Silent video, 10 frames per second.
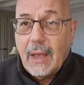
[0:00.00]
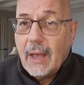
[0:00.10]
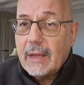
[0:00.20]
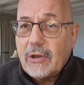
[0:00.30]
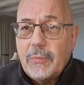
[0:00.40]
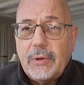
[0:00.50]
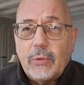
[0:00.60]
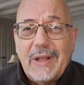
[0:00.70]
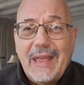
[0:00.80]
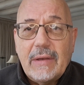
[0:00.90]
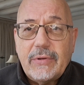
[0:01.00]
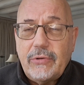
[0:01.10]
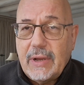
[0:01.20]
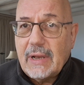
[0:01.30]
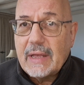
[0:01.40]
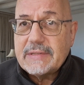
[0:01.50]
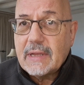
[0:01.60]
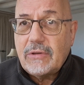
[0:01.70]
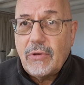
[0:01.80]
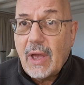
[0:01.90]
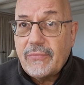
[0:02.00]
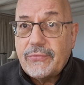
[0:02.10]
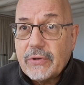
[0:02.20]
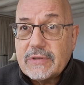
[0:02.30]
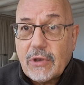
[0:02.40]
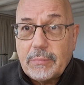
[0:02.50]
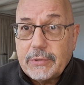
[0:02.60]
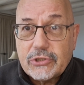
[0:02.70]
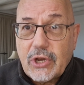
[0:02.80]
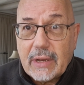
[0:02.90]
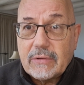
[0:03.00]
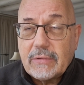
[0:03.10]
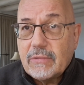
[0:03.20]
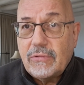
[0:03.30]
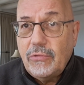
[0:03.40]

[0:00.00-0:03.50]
And nobody will ever realize that you have, for example, chucked